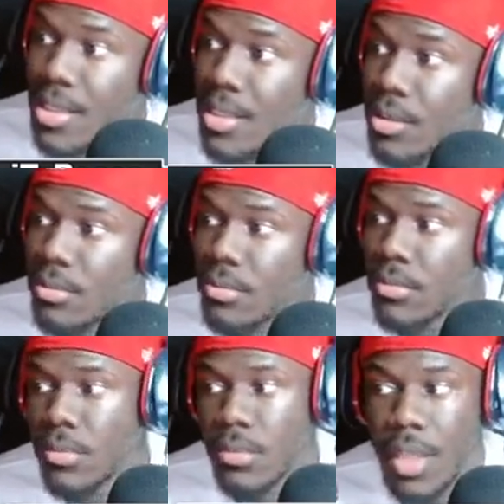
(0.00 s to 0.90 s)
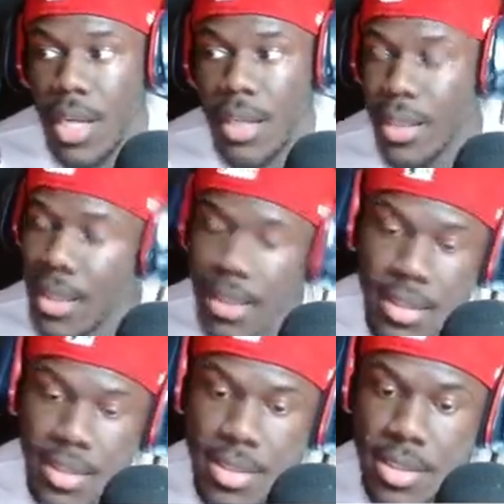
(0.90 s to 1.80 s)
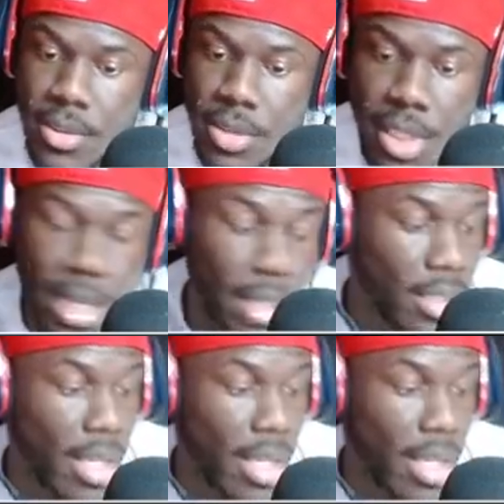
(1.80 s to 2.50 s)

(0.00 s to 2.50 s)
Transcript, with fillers: a steal. I can't get a steal, chat. The